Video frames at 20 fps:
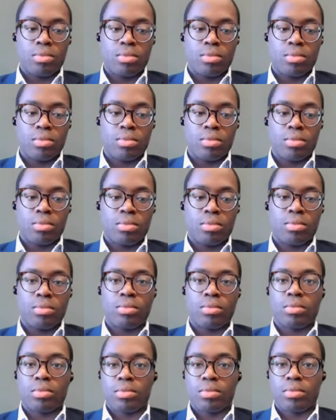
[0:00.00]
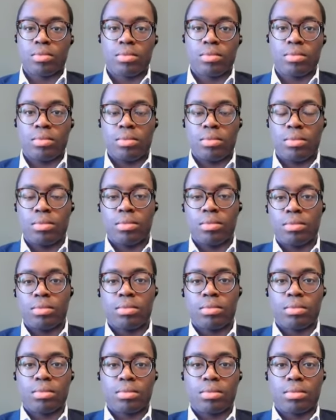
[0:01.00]

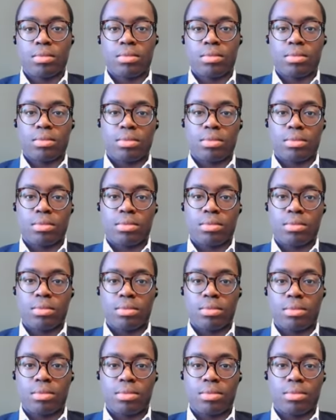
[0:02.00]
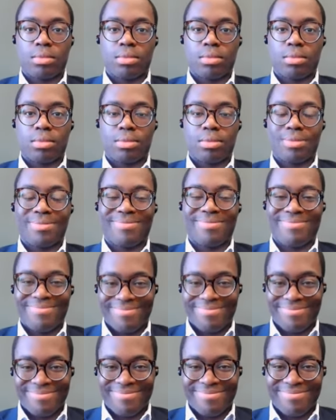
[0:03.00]

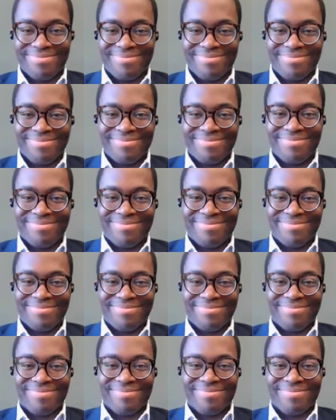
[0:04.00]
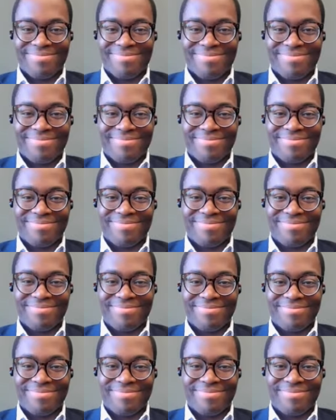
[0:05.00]

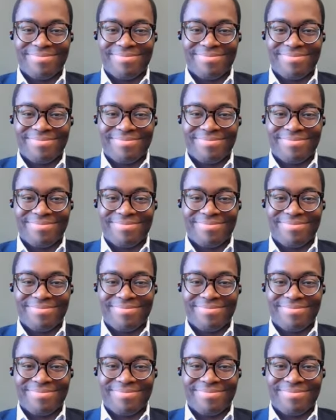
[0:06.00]
(not speaking)